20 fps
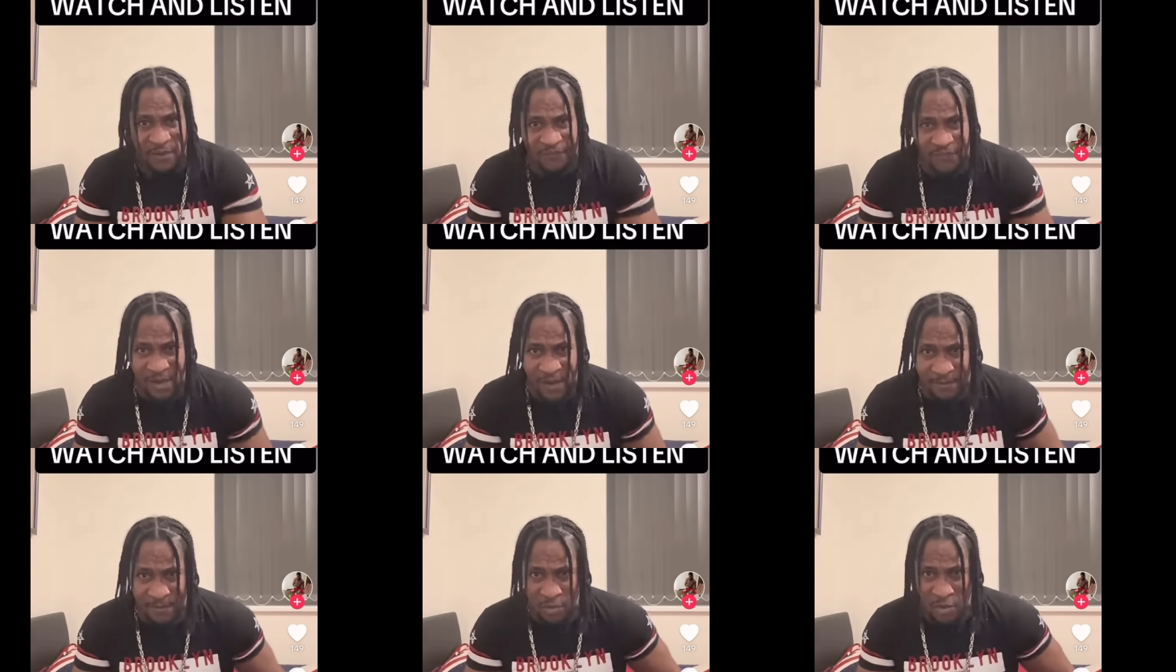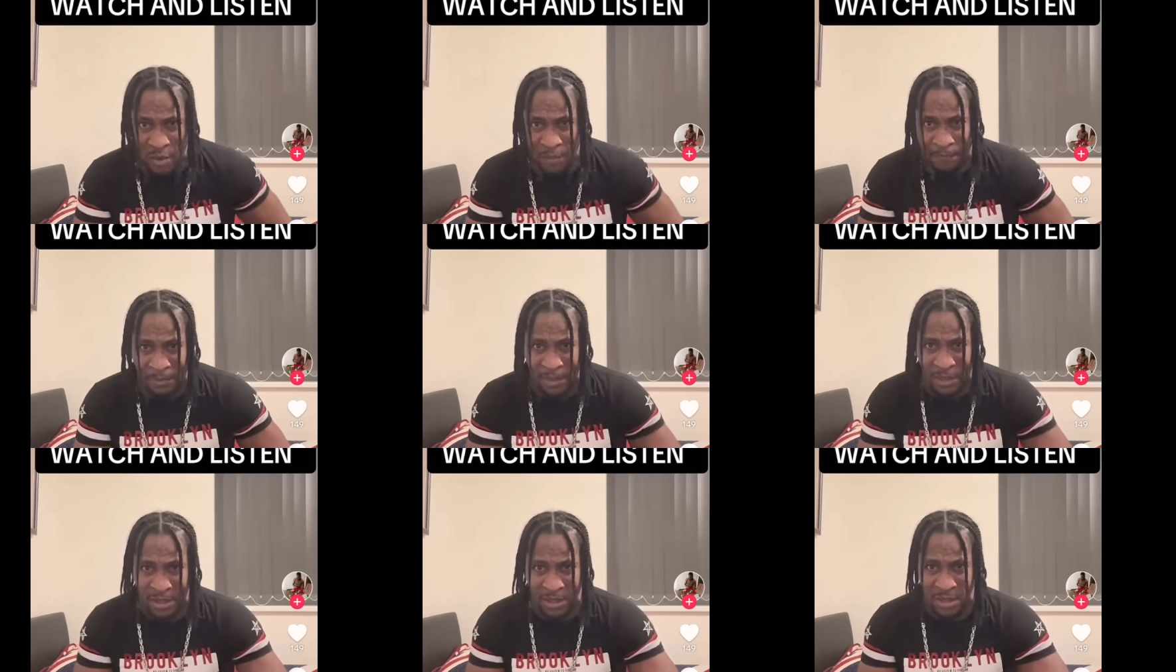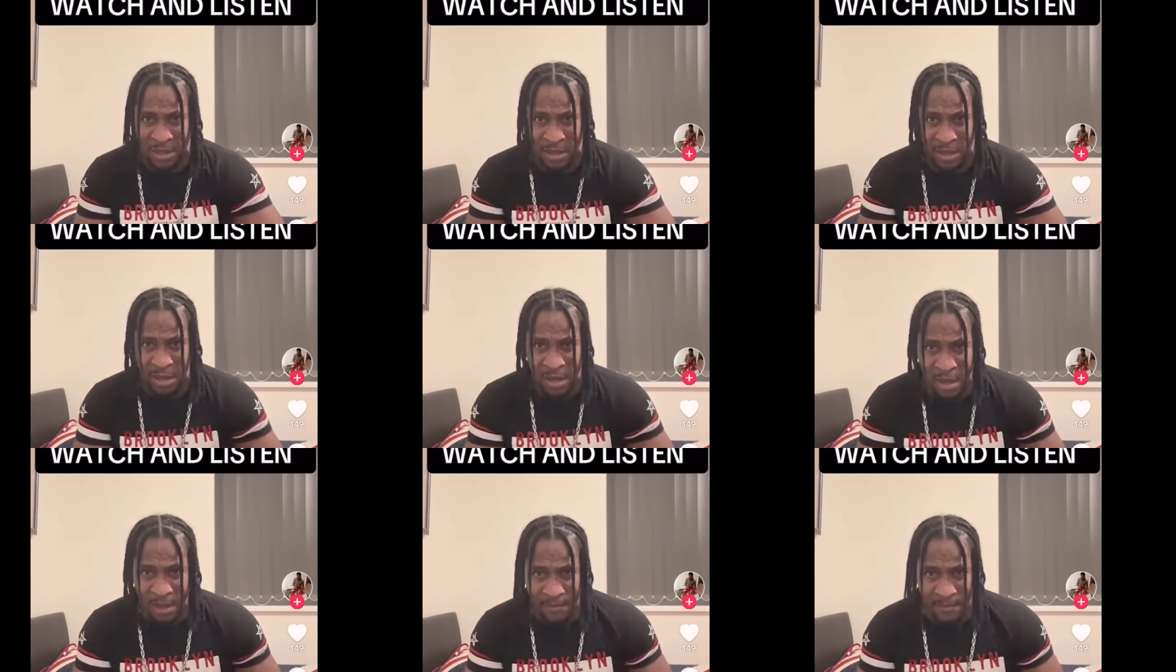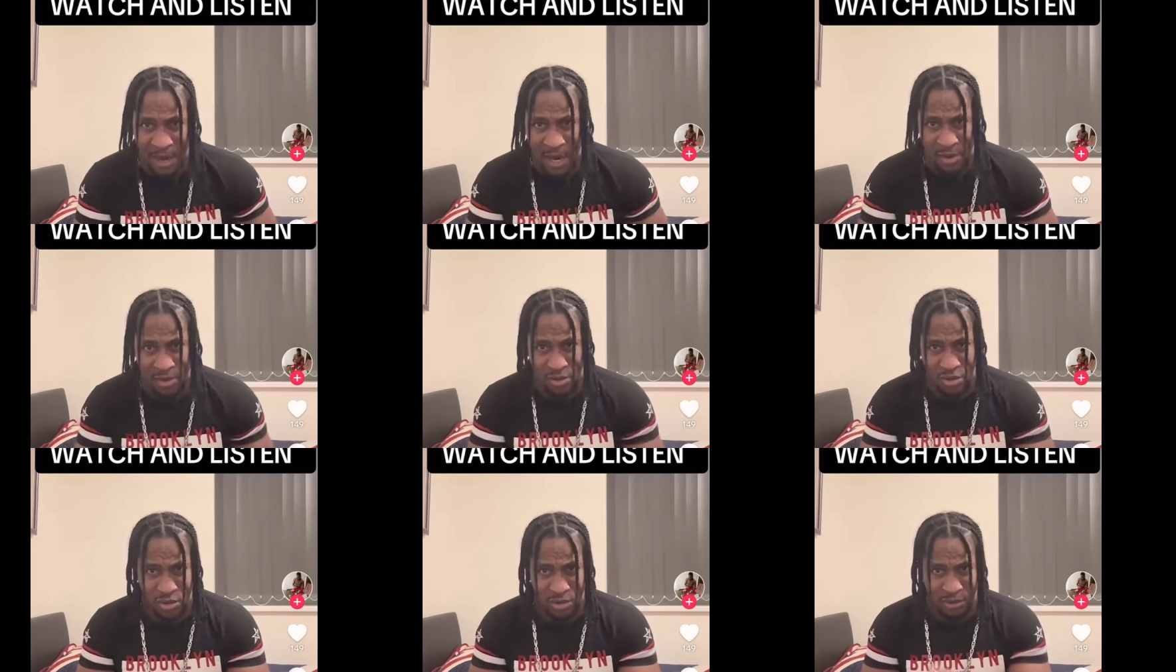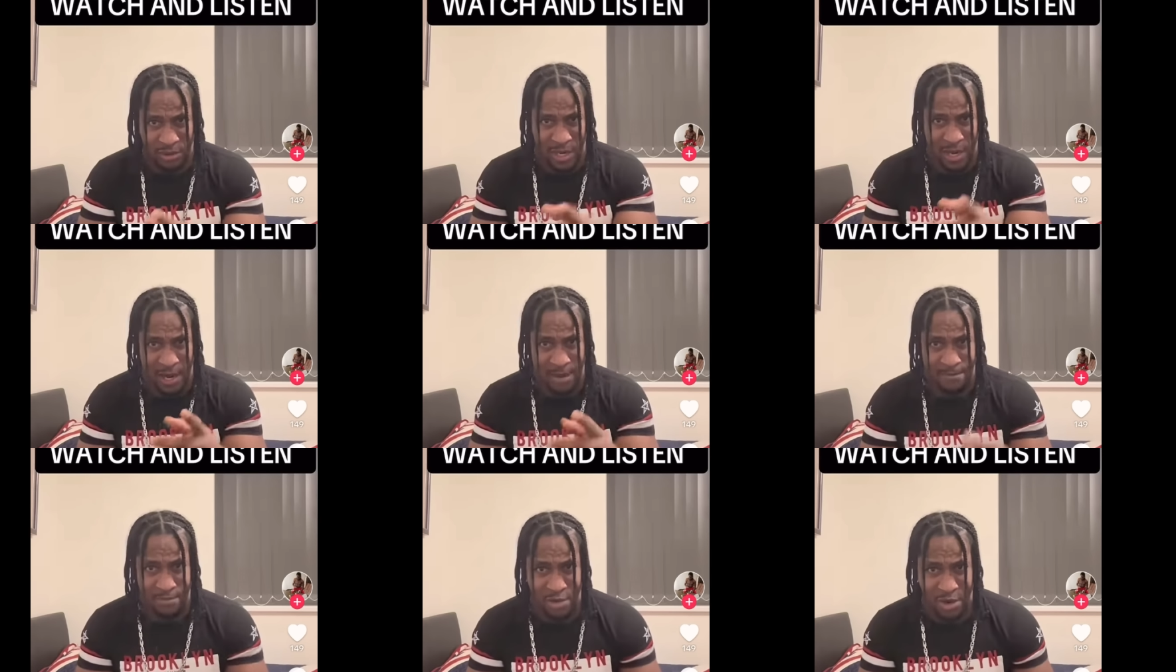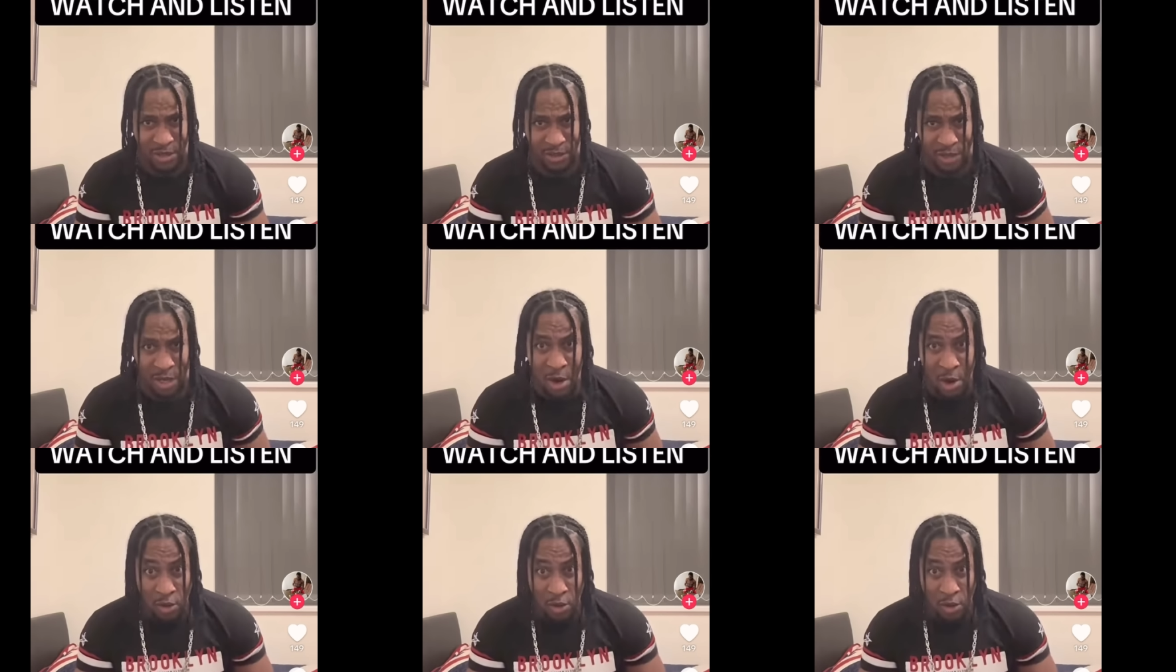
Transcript: If you have more picnic, you run out of breath.